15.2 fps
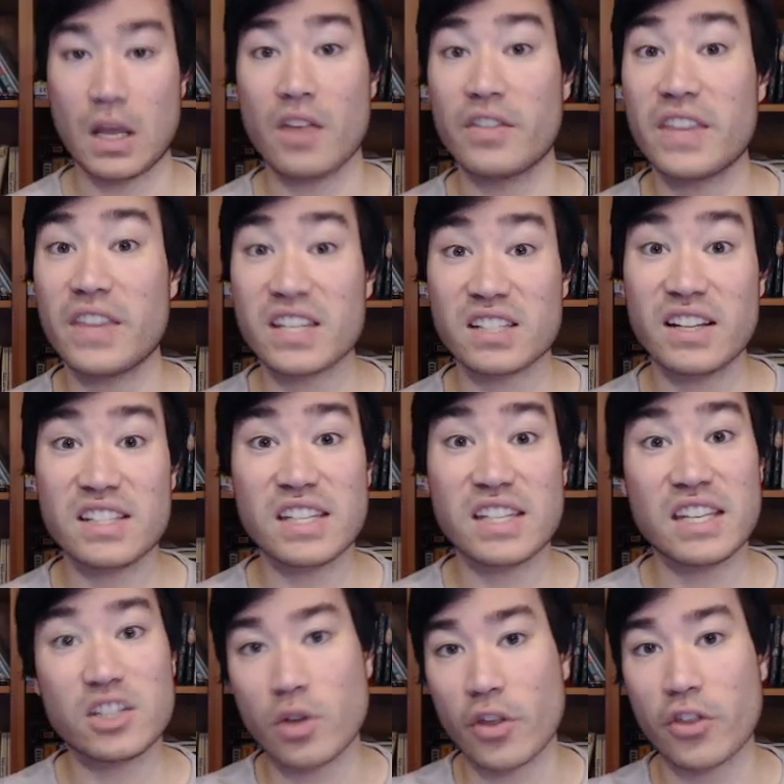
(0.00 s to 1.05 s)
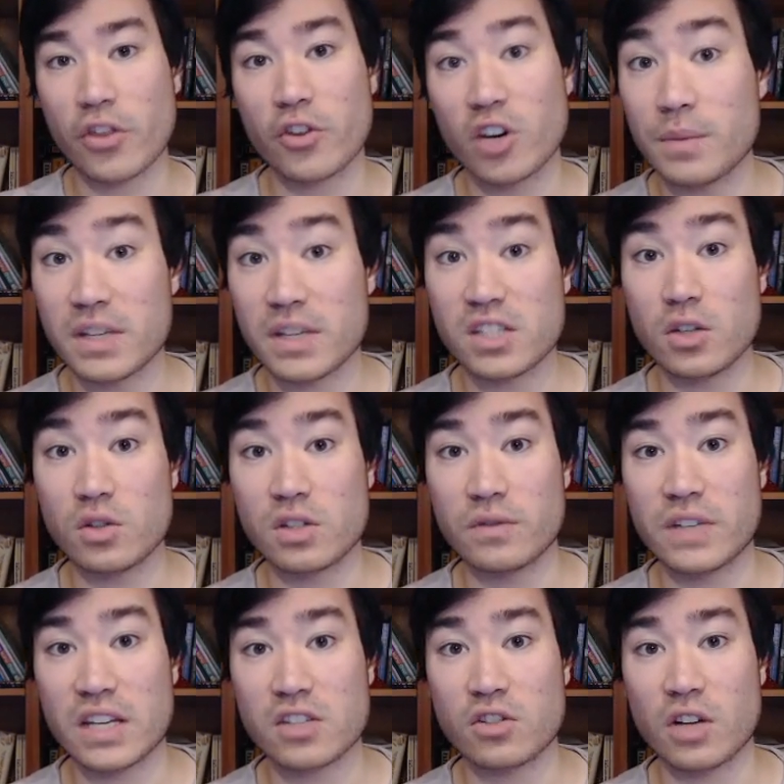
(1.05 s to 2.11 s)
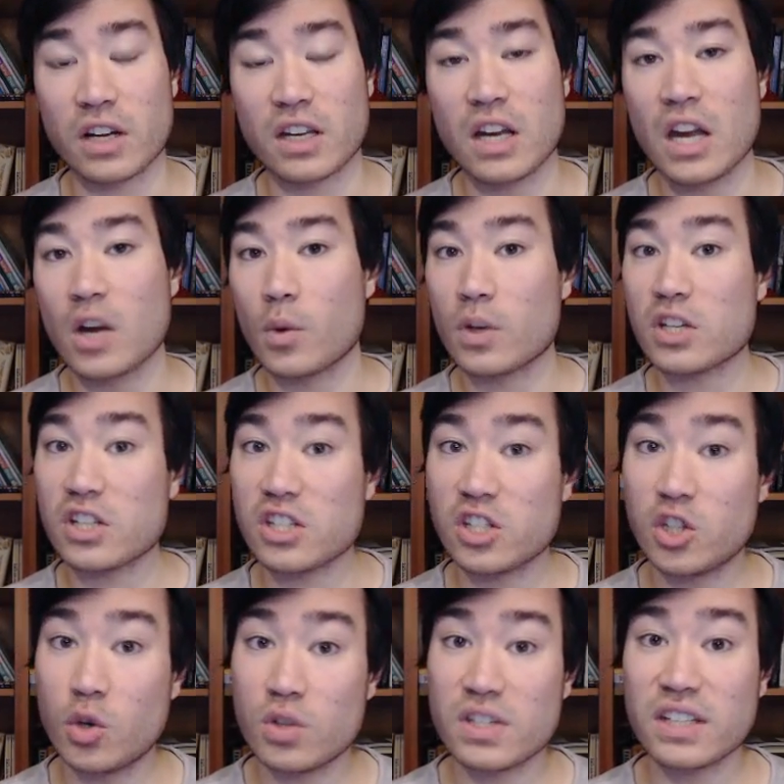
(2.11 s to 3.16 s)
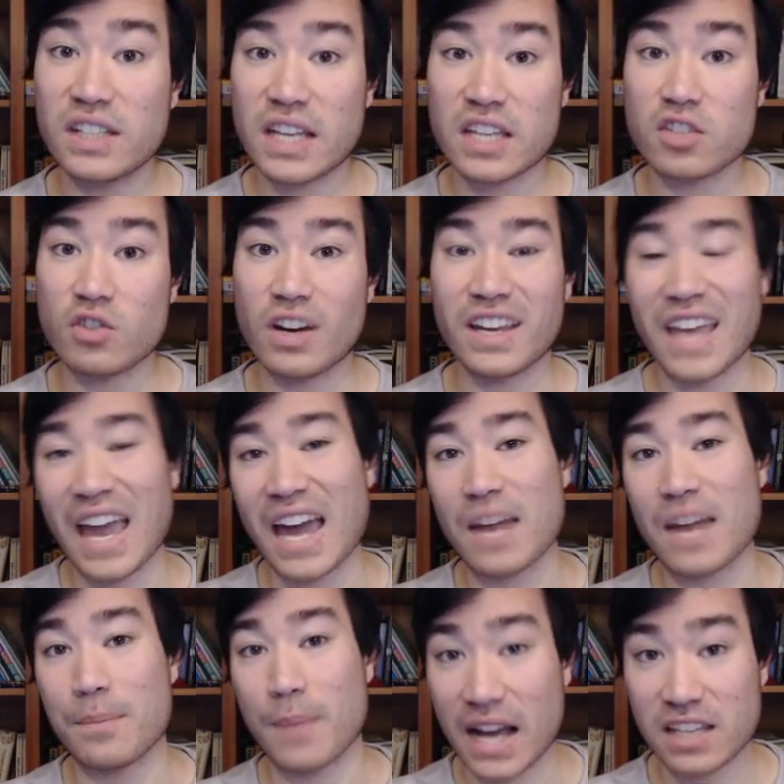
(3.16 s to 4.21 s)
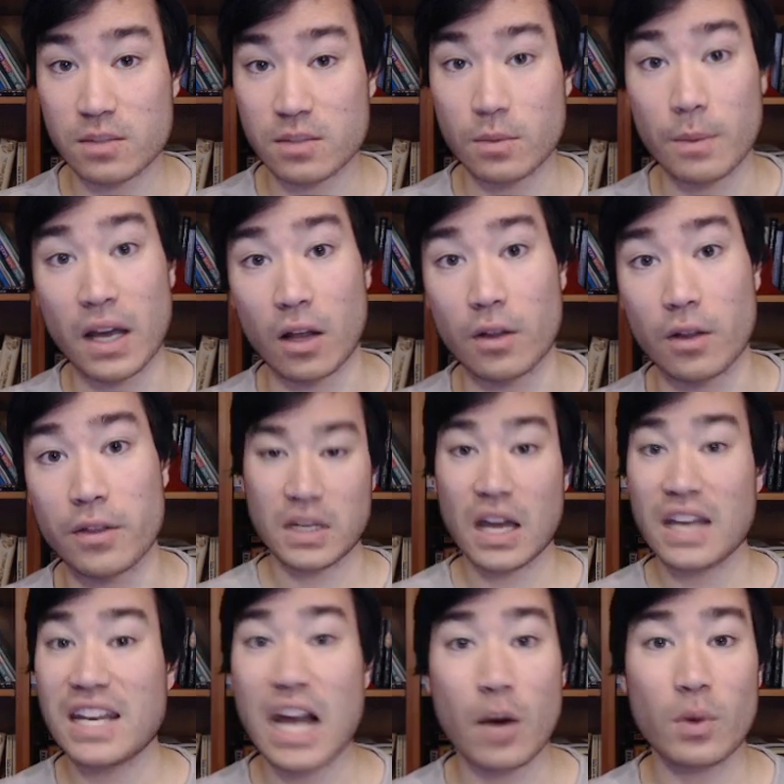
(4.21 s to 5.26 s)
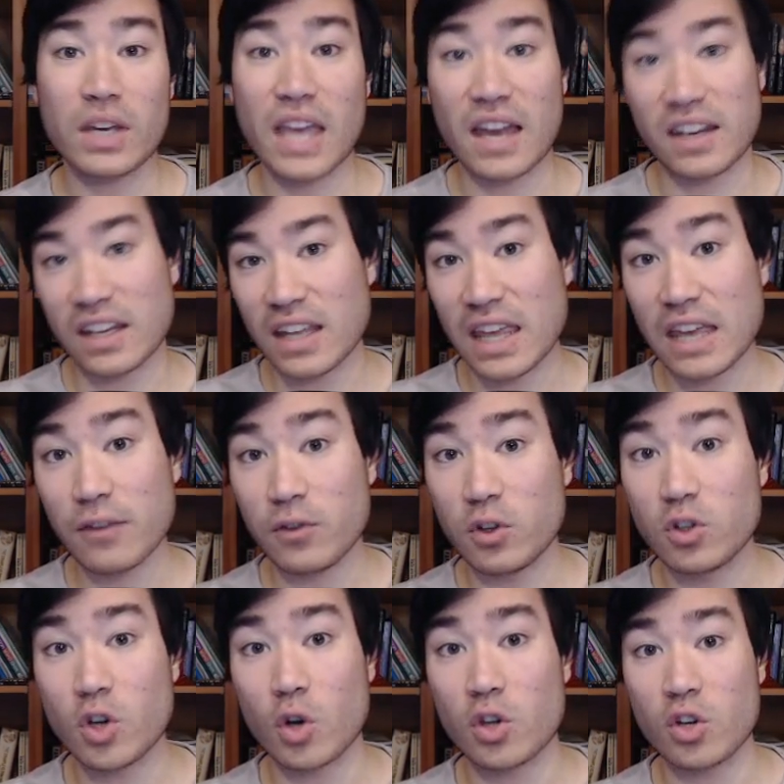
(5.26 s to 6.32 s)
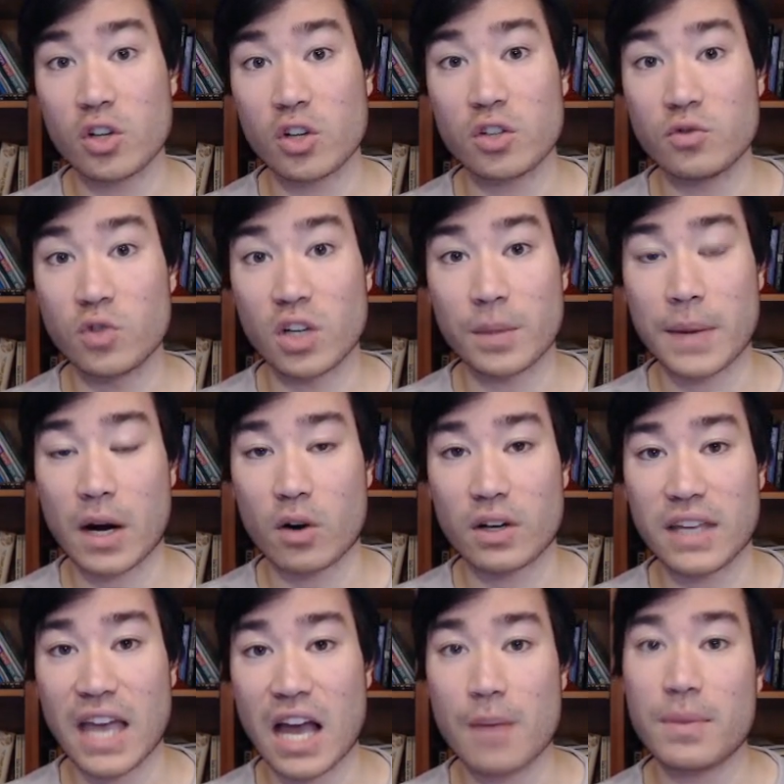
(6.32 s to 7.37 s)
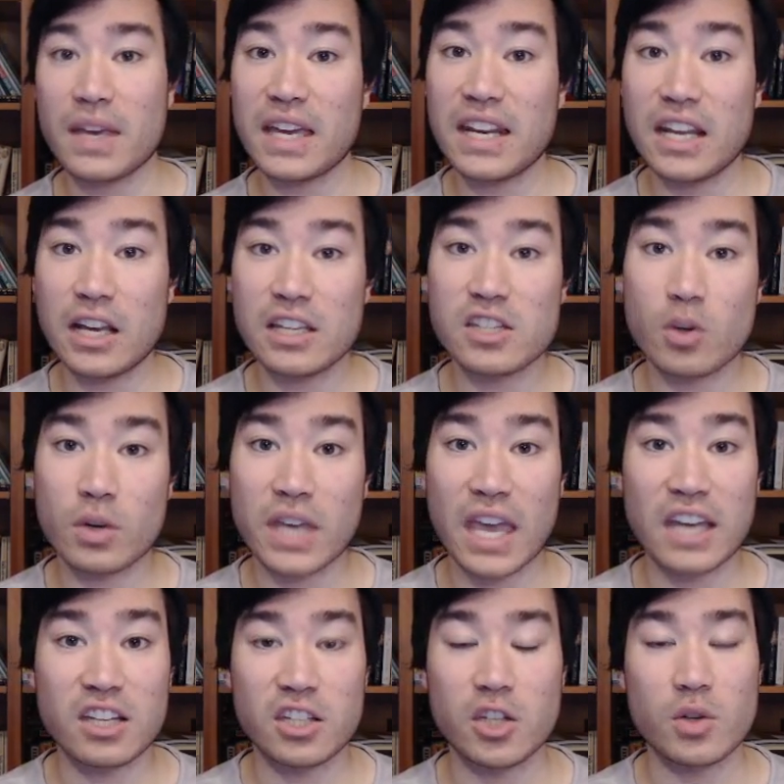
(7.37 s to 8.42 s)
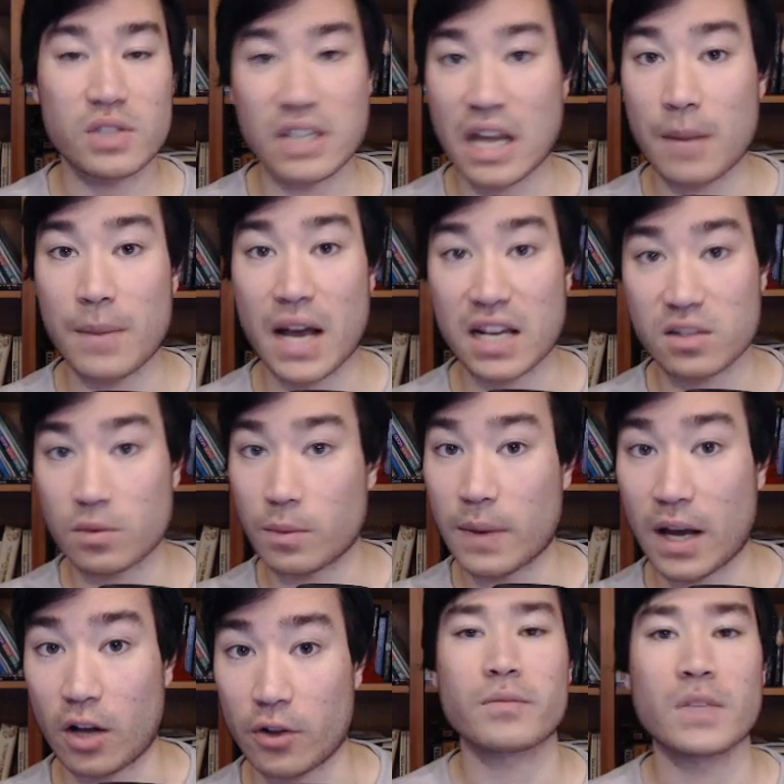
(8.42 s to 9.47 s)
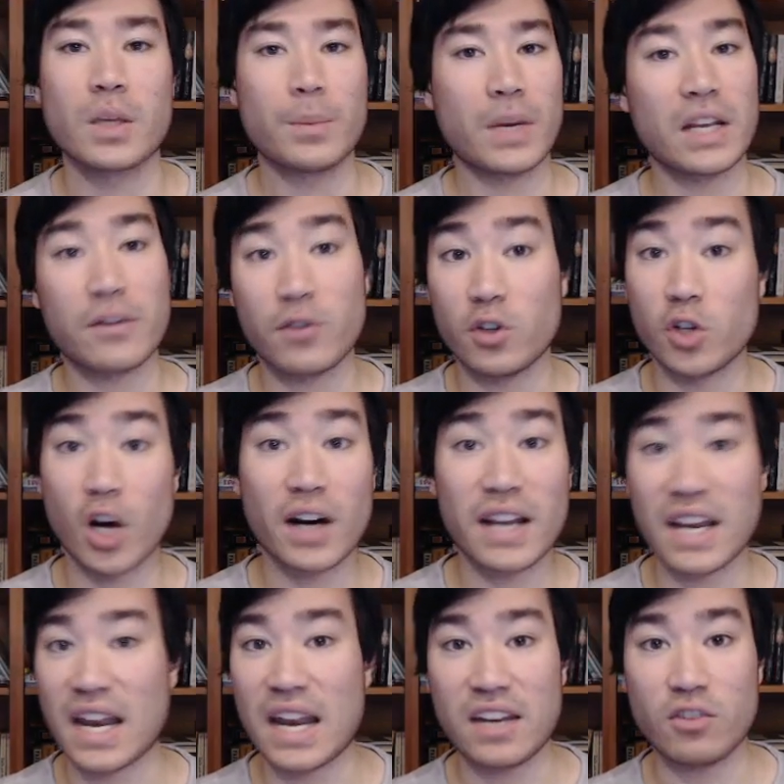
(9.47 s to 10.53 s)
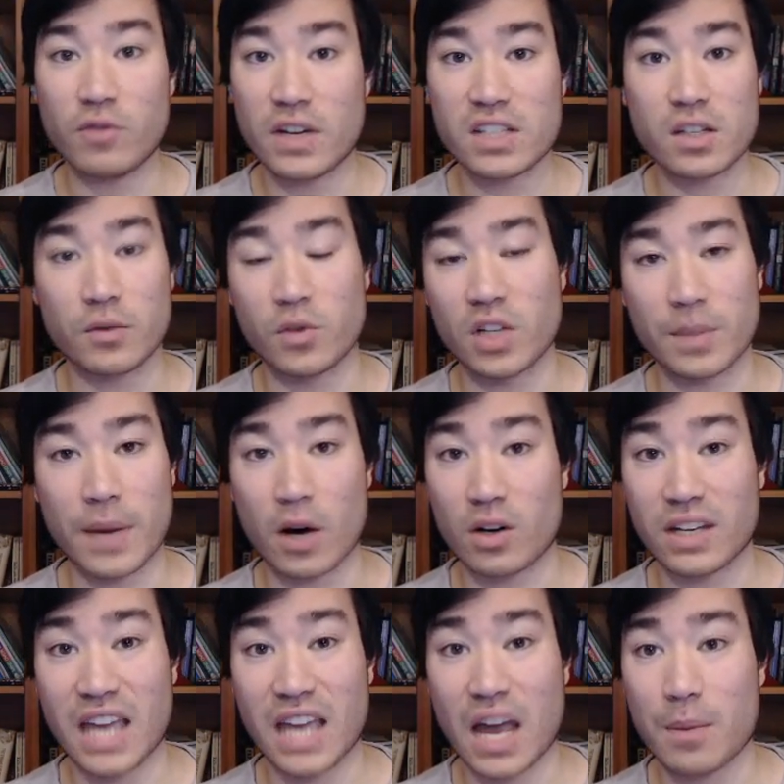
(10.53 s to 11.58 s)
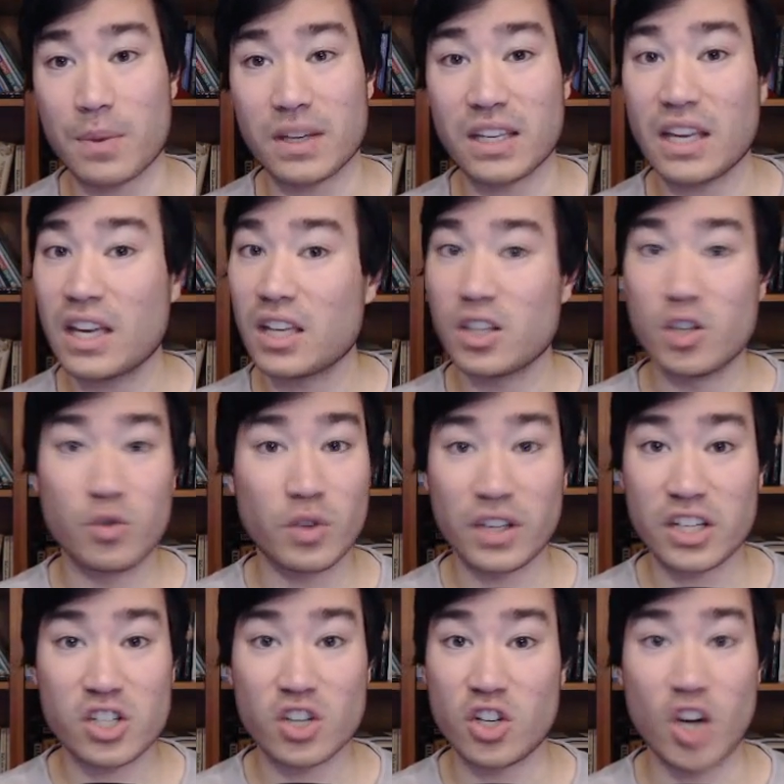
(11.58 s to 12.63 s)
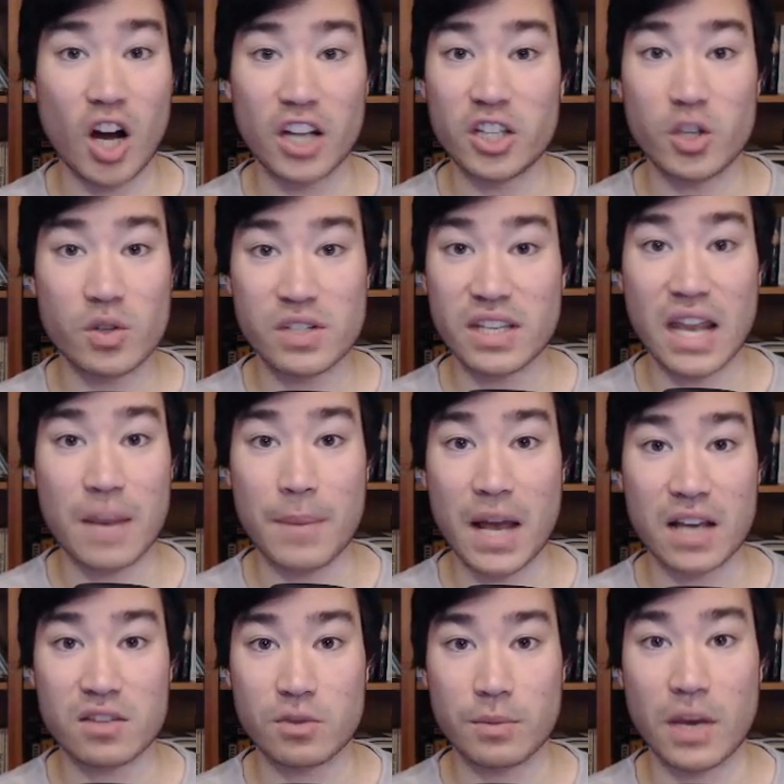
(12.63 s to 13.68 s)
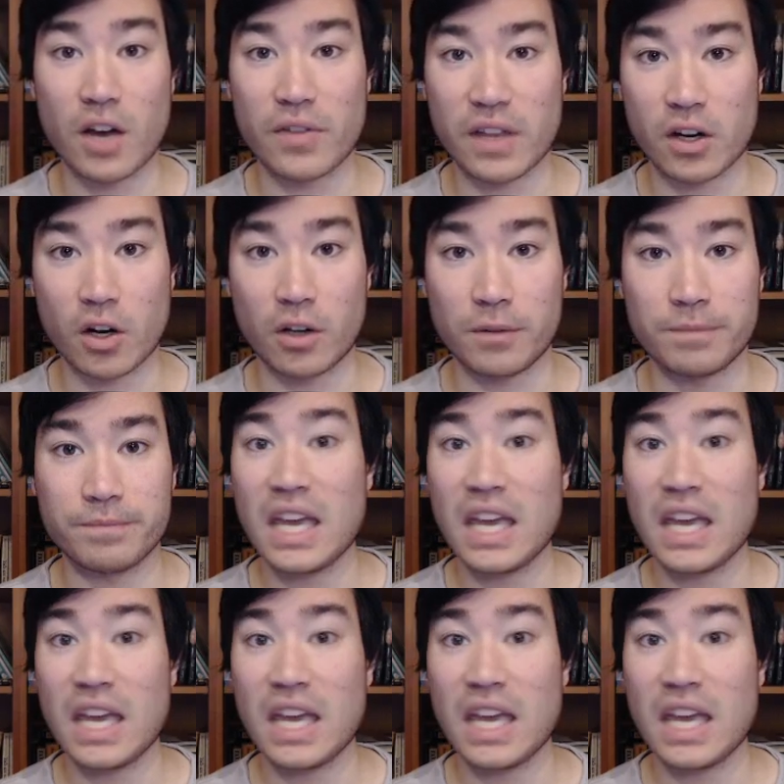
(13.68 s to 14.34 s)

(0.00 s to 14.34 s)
This leads into the third misuse of Deathstrike, which is using Deathstrike at maximum health. Now again, if you know you're going to runic power cap, it is okay to use it at maximum health. But if you're not at any risk of runic power capping, you really should not use it at maximum health at all.